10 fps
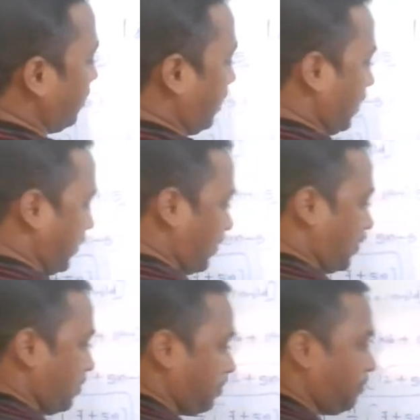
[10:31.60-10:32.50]

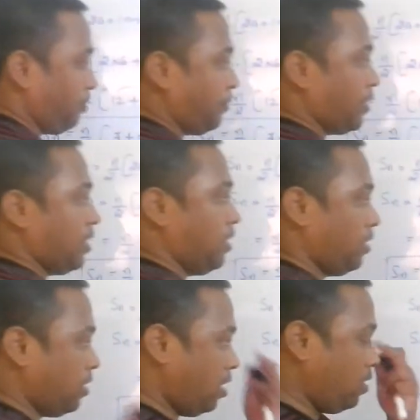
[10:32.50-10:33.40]
6.
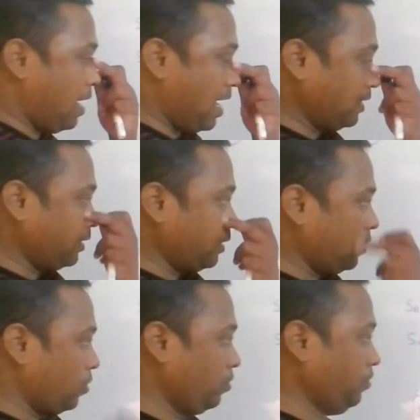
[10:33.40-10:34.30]
Now as
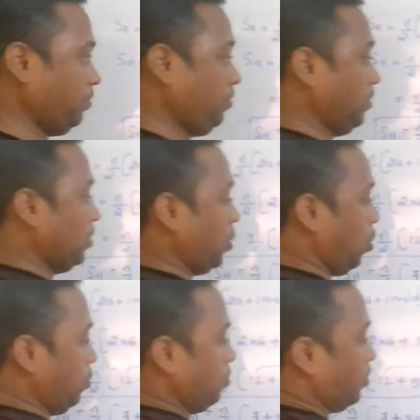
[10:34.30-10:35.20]
you
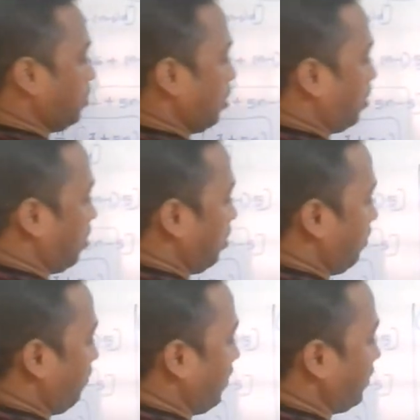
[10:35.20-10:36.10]
know the
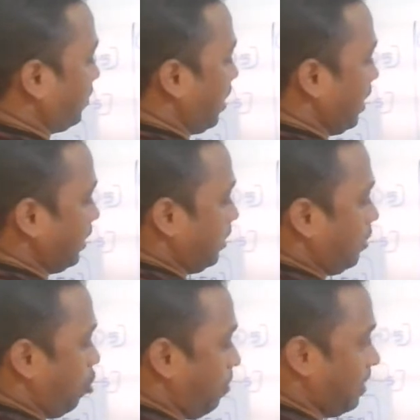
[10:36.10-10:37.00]
first and
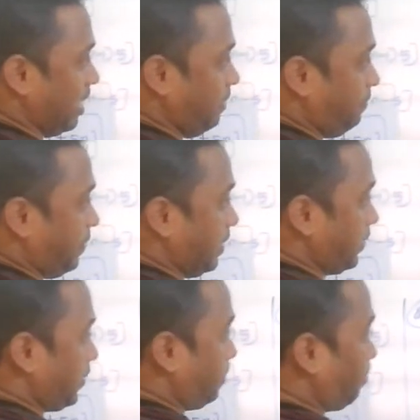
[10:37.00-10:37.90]
the common
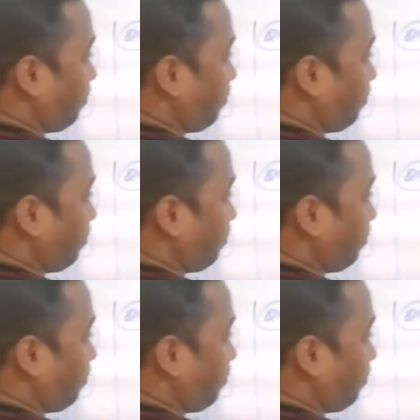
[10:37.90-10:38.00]
difference,